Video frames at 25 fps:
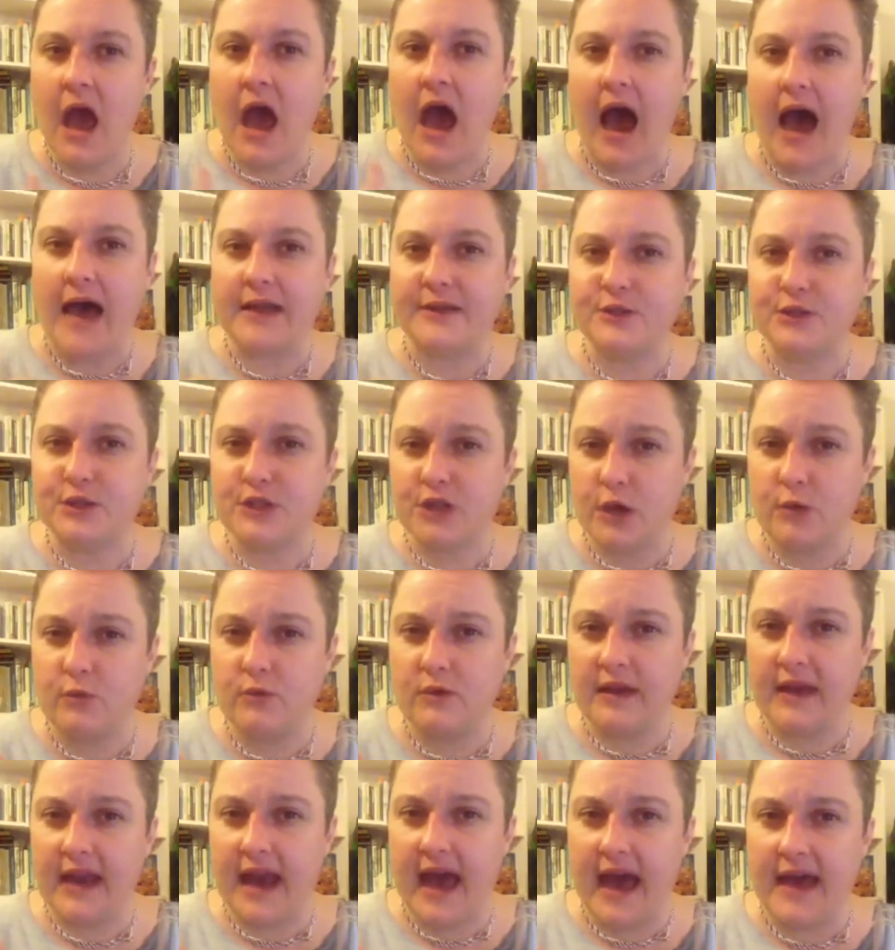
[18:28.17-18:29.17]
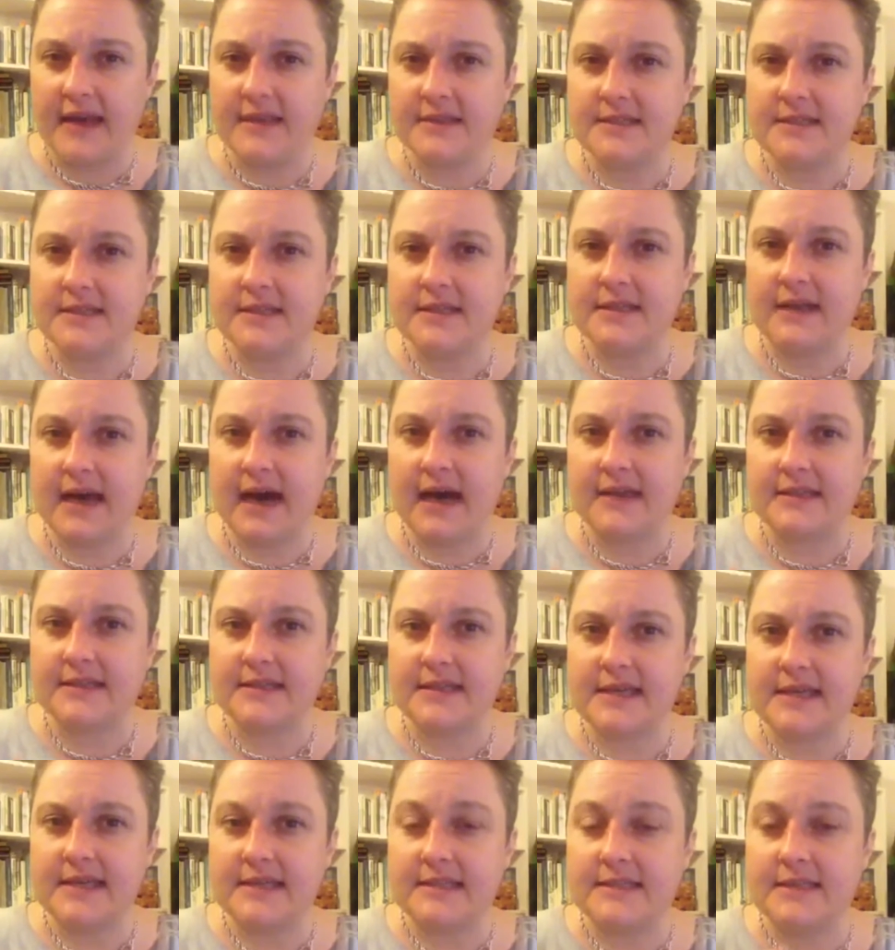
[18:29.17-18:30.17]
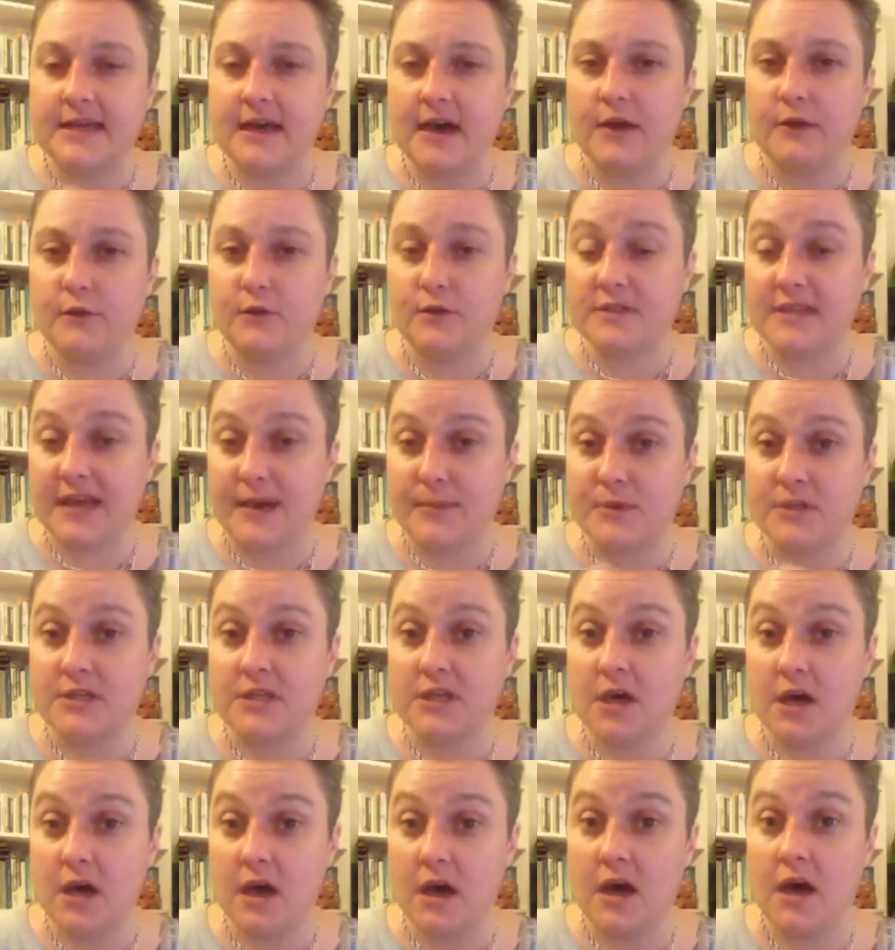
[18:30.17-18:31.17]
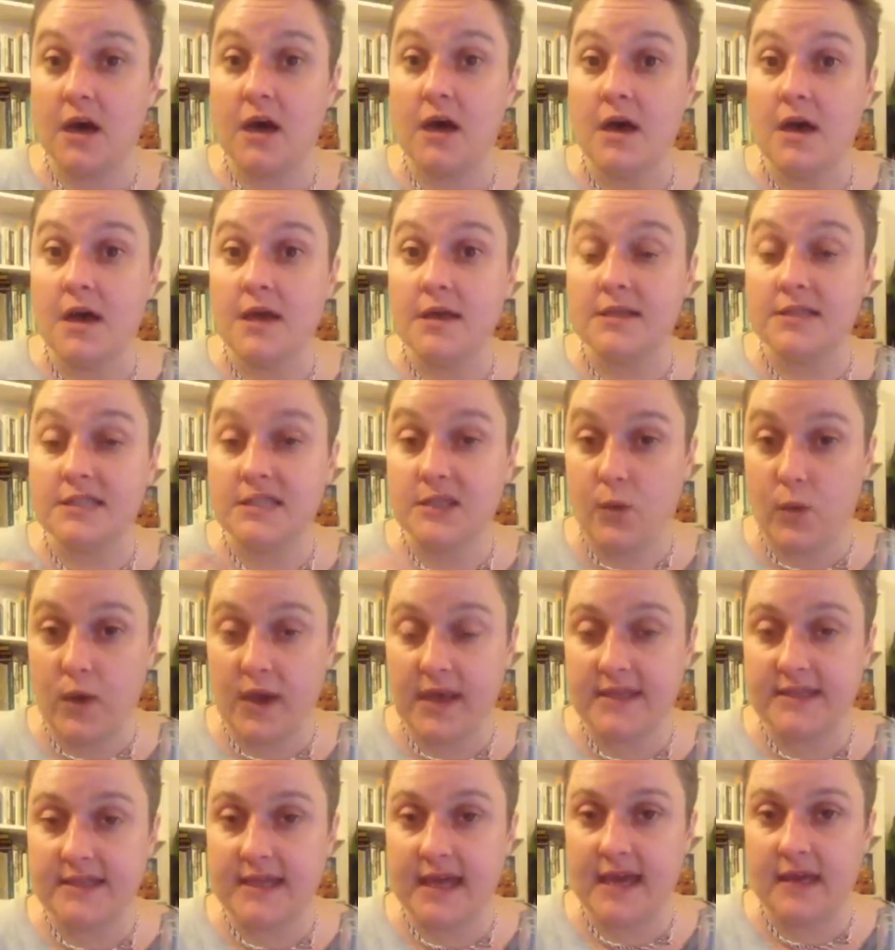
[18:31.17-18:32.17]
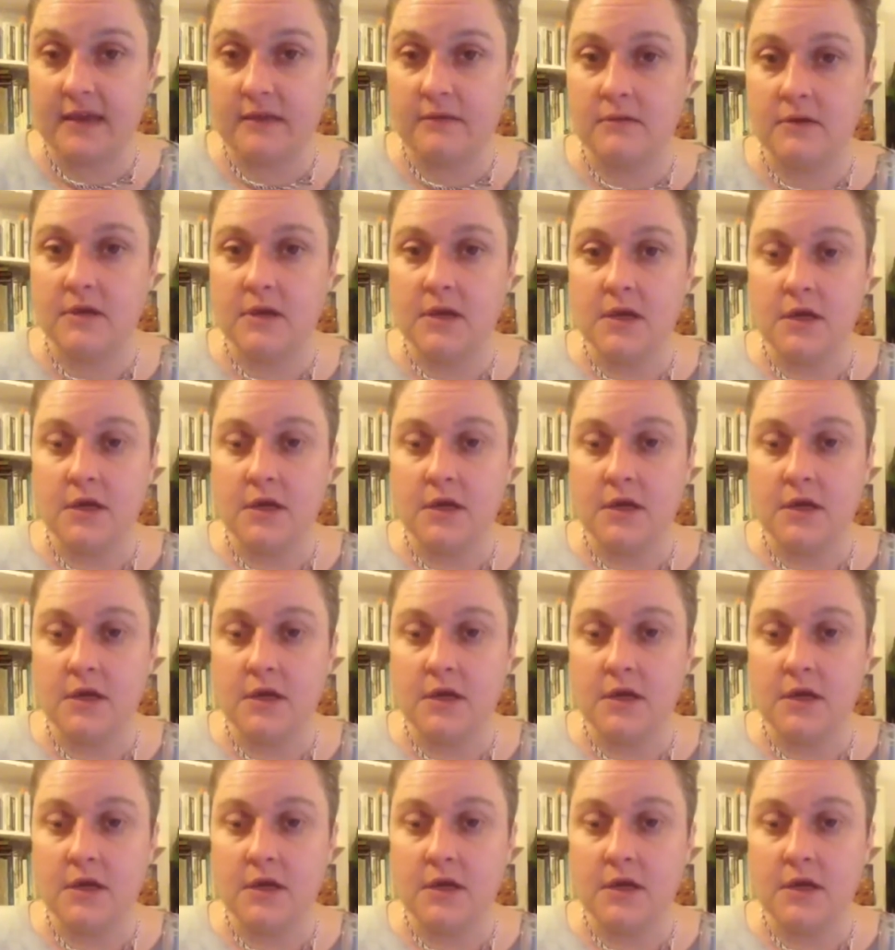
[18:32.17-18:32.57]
and don't let that internal saboteur squeeze in.